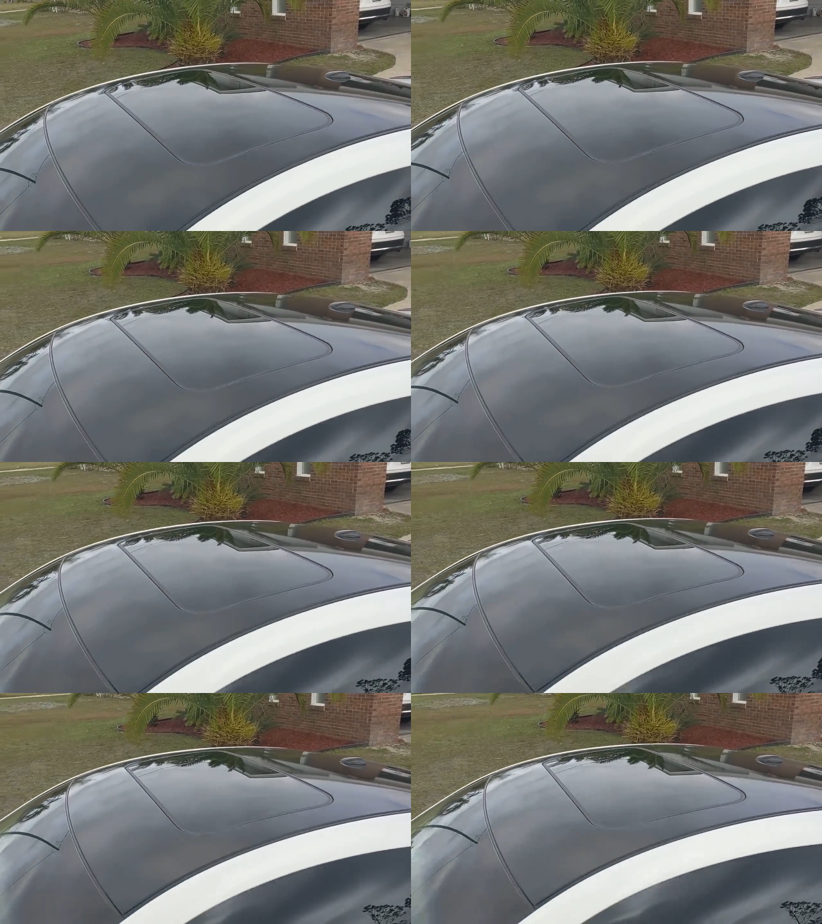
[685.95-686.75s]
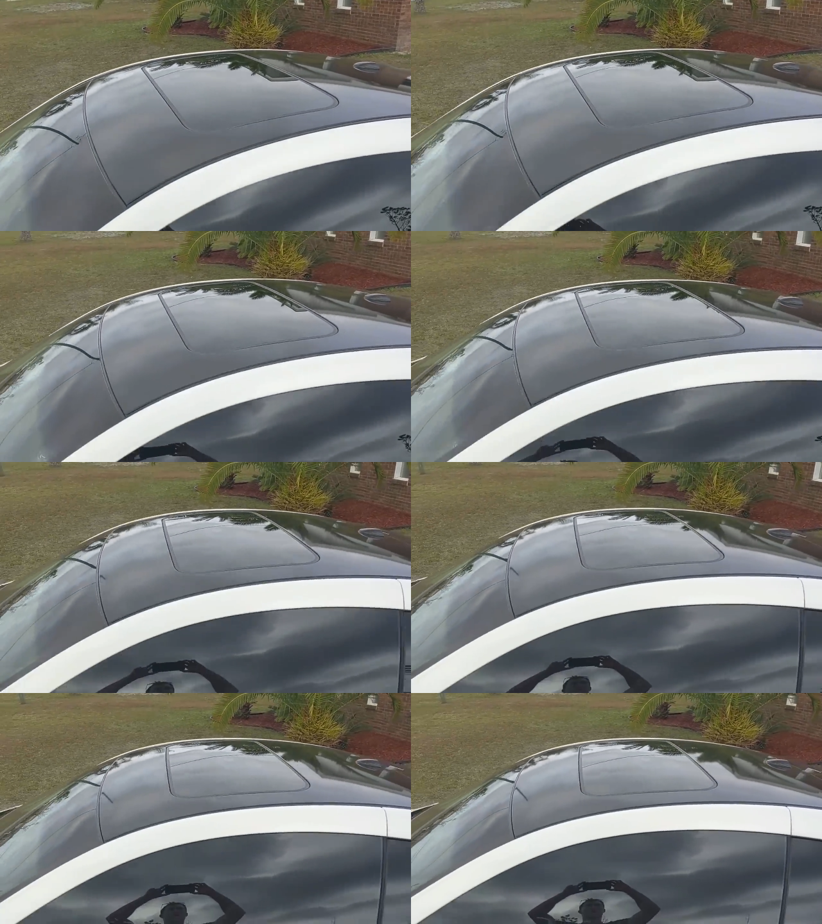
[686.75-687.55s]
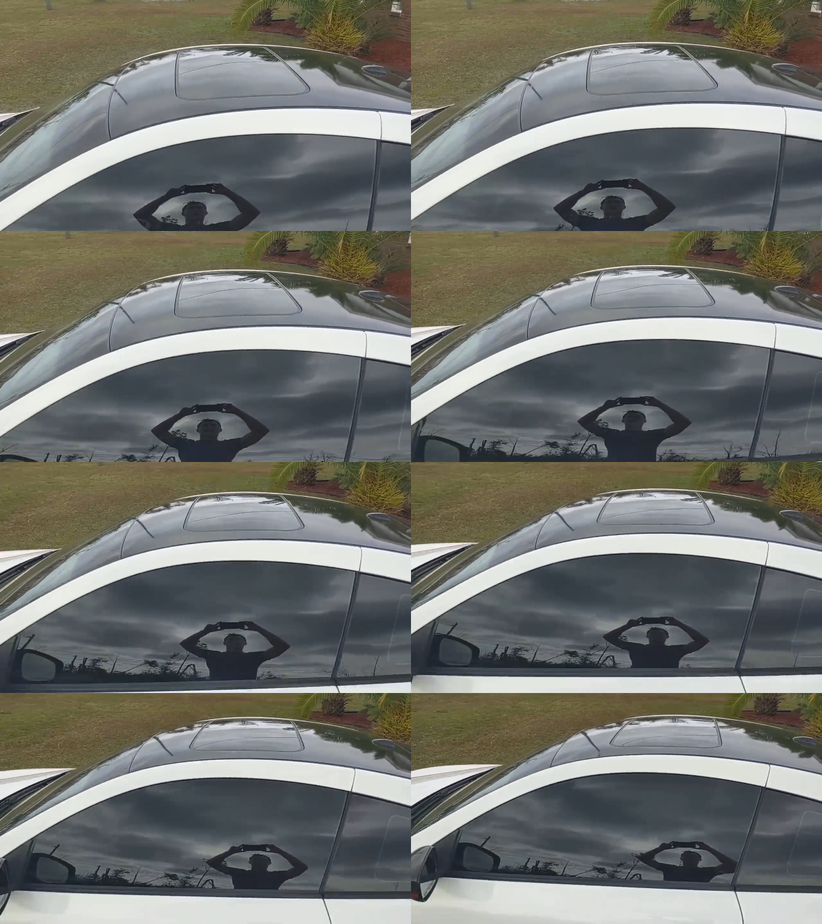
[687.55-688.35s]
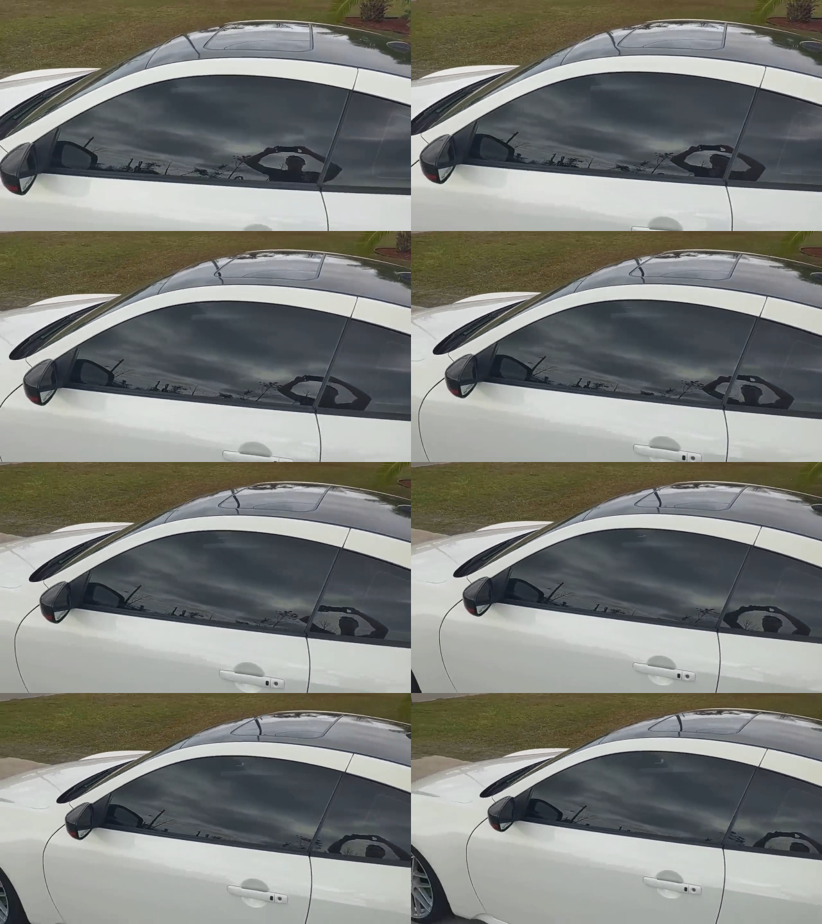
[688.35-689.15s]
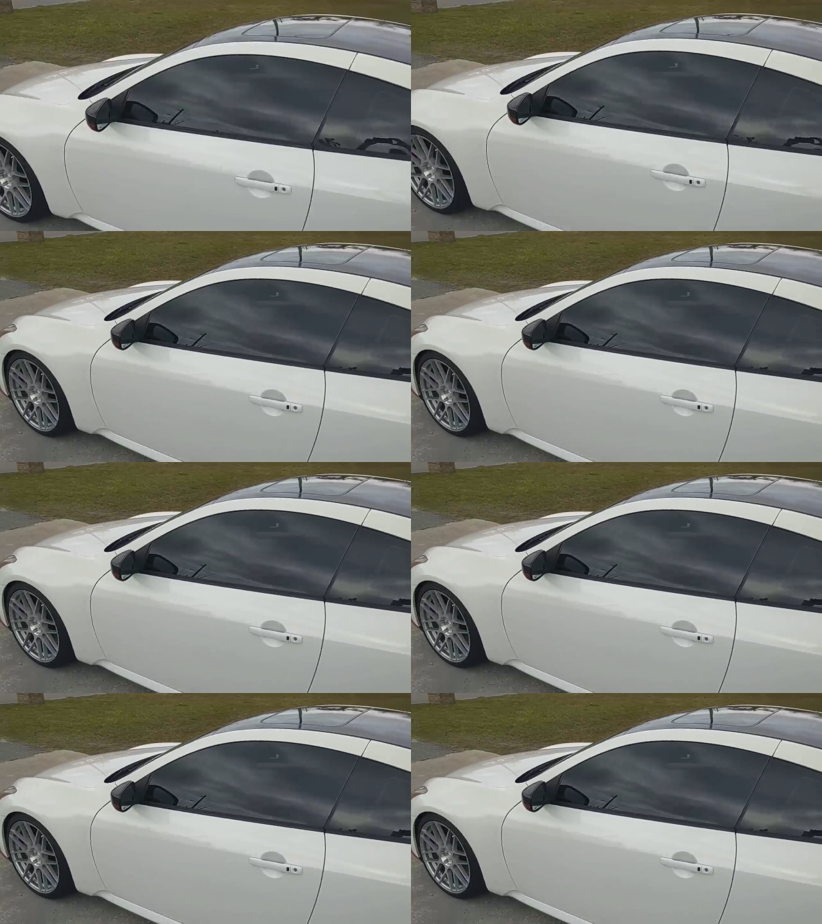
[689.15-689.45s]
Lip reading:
No face is visible, so there are no lips to read.